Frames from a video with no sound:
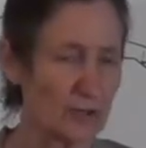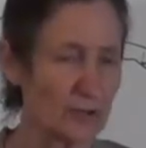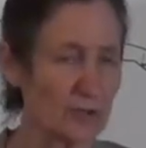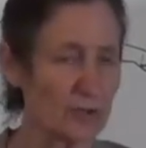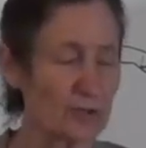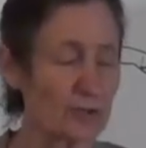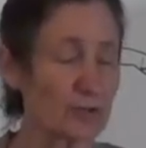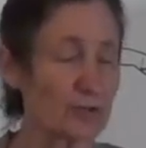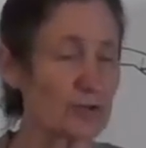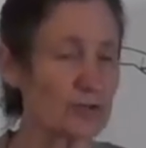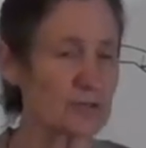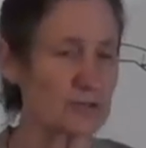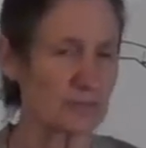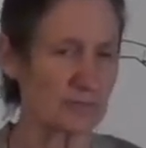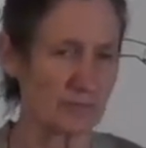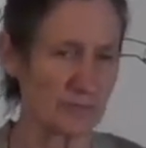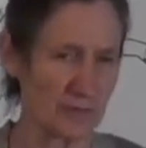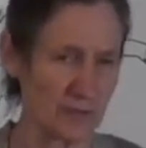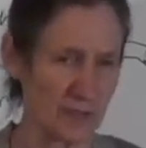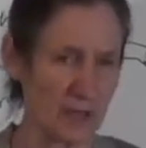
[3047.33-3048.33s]
You can use
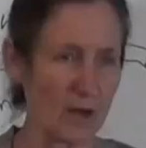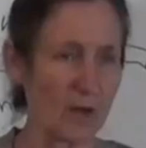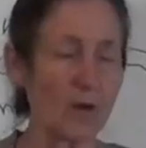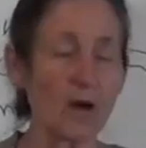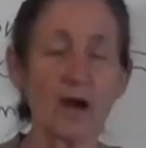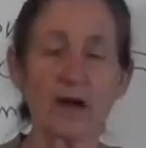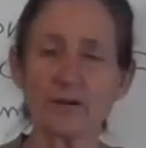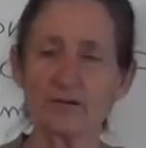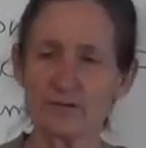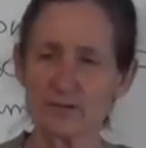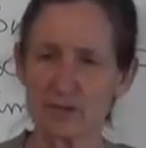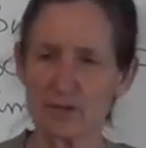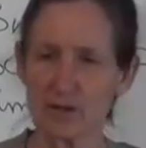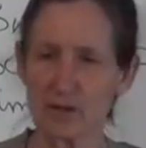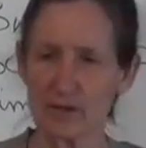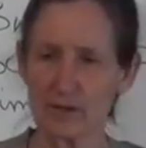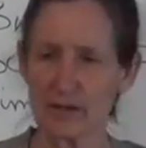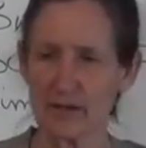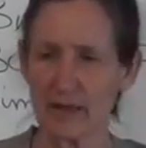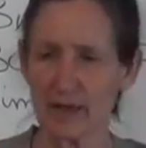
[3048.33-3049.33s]
it for low
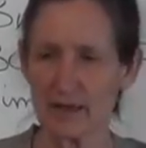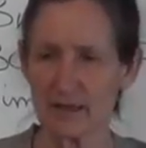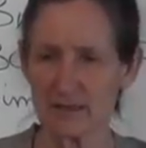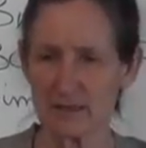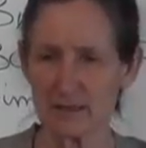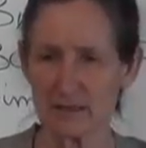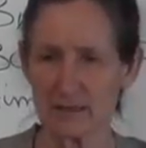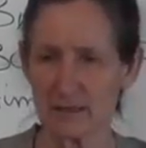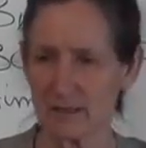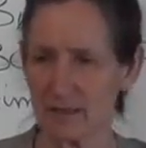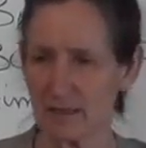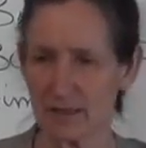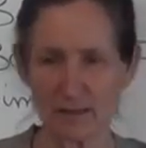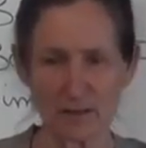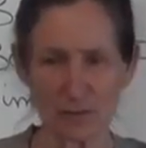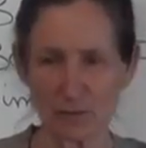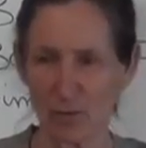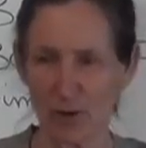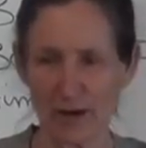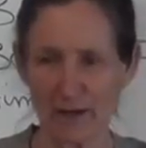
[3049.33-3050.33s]
hydrochloric acid.
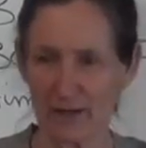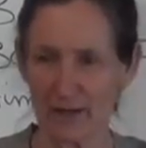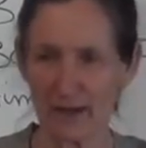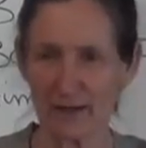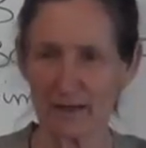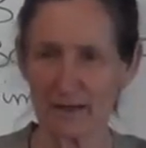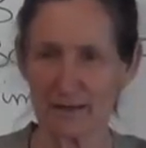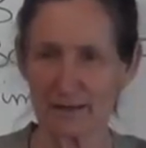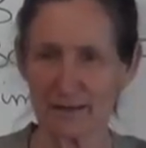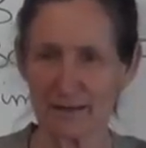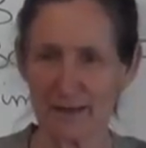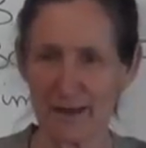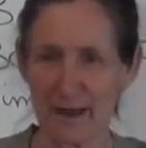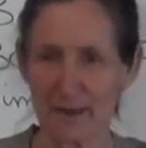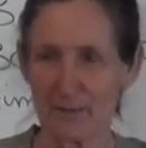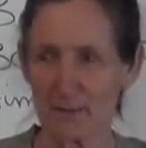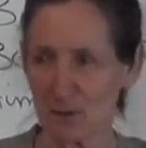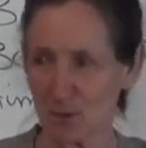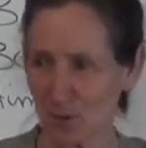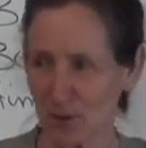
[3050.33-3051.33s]
It'll wake anything
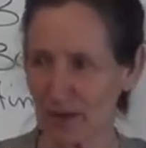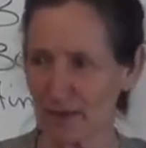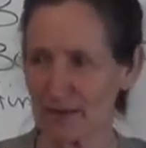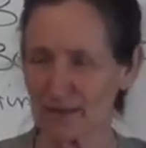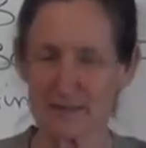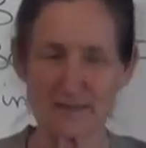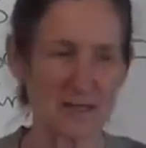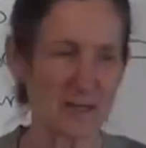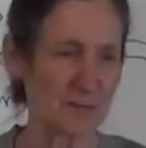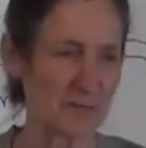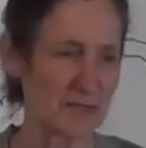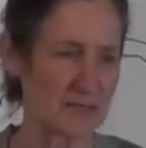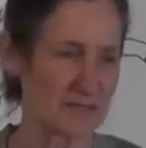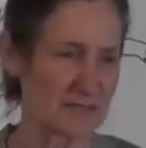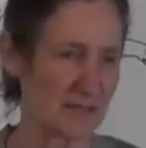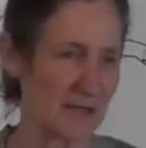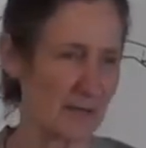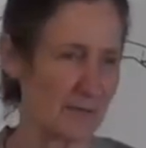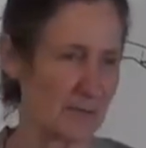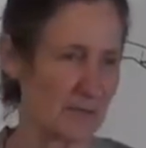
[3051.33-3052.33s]
up, it wakes
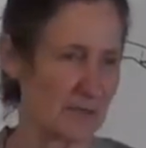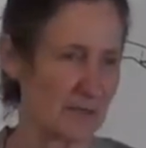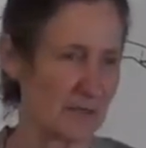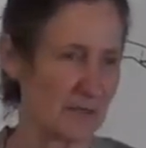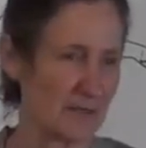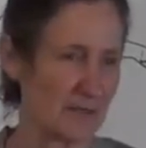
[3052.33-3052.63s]
stomachs up.